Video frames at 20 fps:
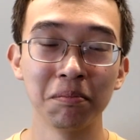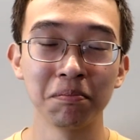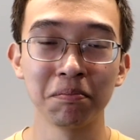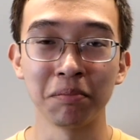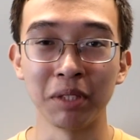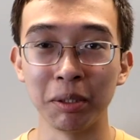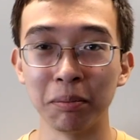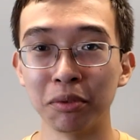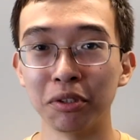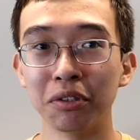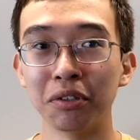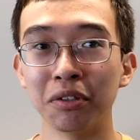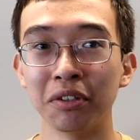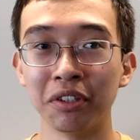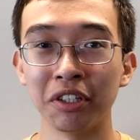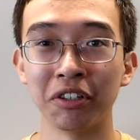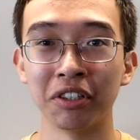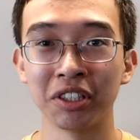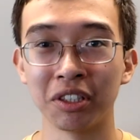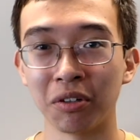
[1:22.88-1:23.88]
people,
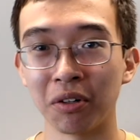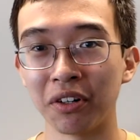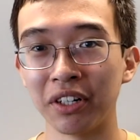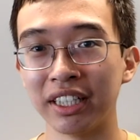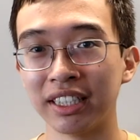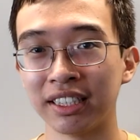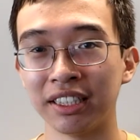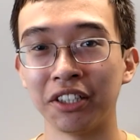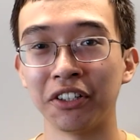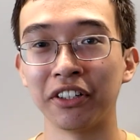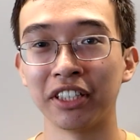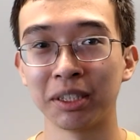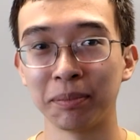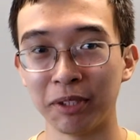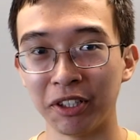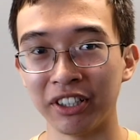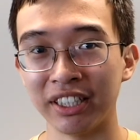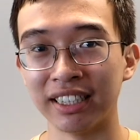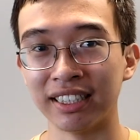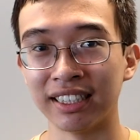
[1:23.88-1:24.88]
their stories, and their
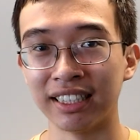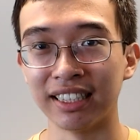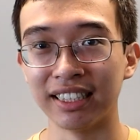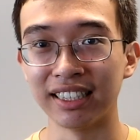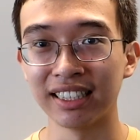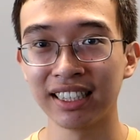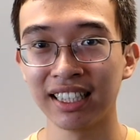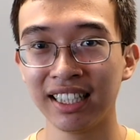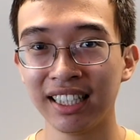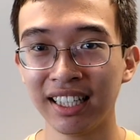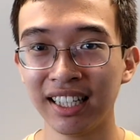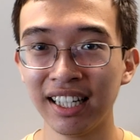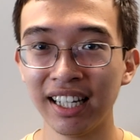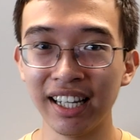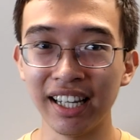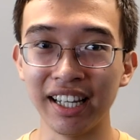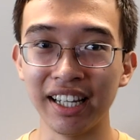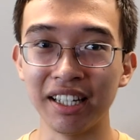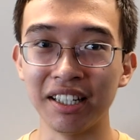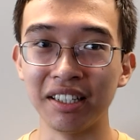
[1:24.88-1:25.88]
experiences.
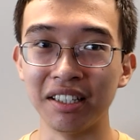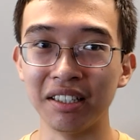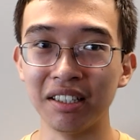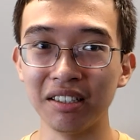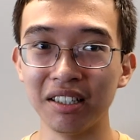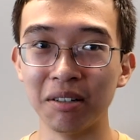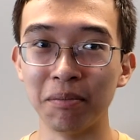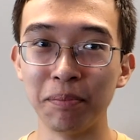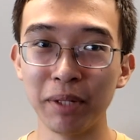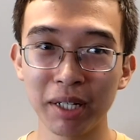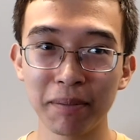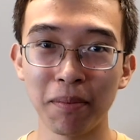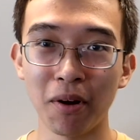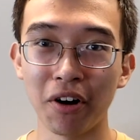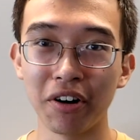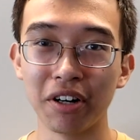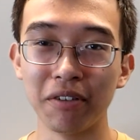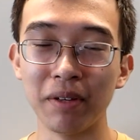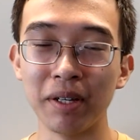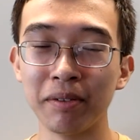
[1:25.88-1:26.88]
And a big
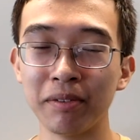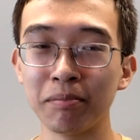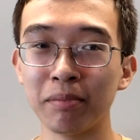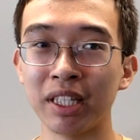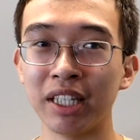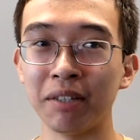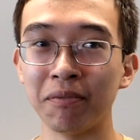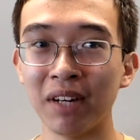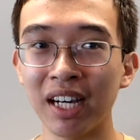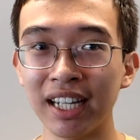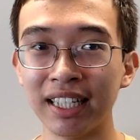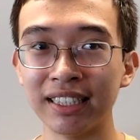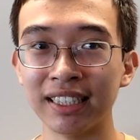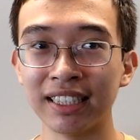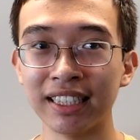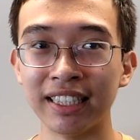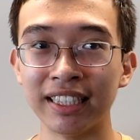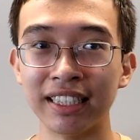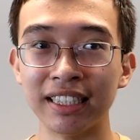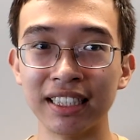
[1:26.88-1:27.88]
part of Empathy Bytes
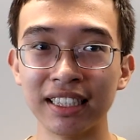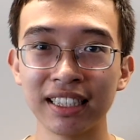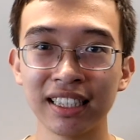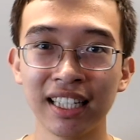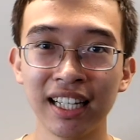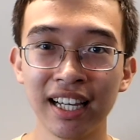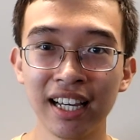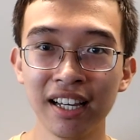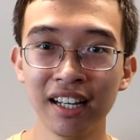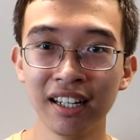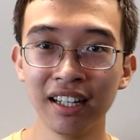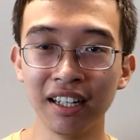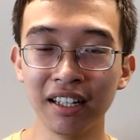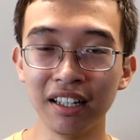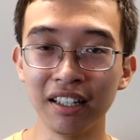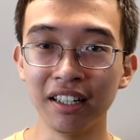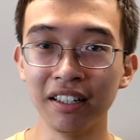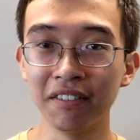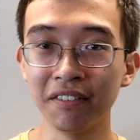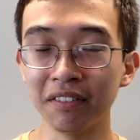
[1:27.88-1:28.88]
is
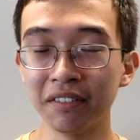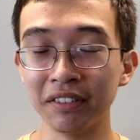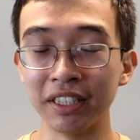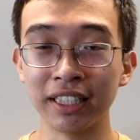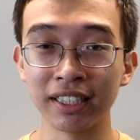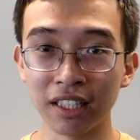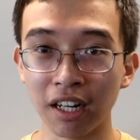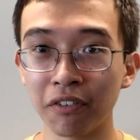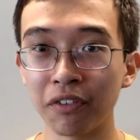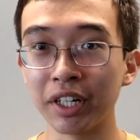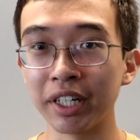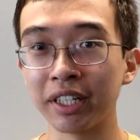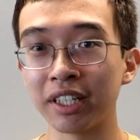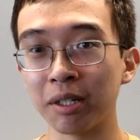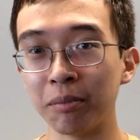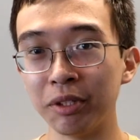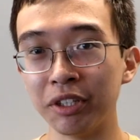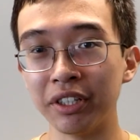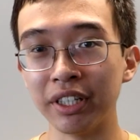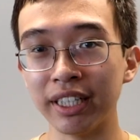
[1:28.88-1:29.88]
discovering
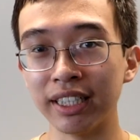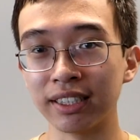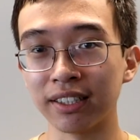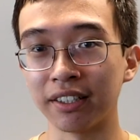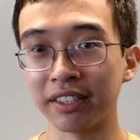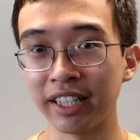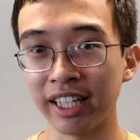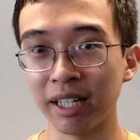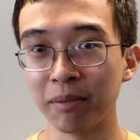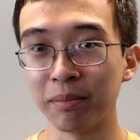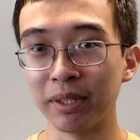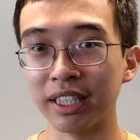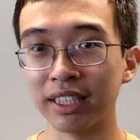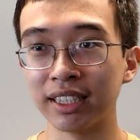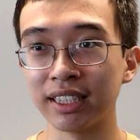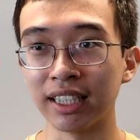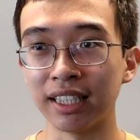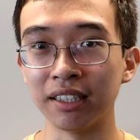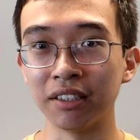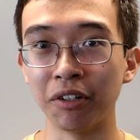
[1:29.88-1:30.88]
communities on
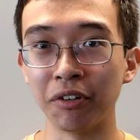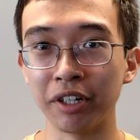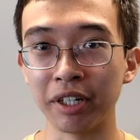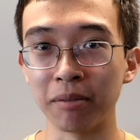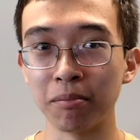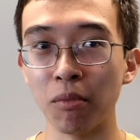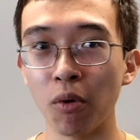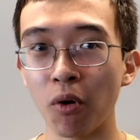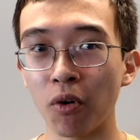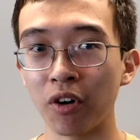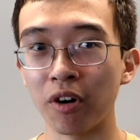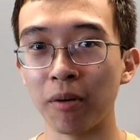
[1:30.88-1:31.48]
campus and learning more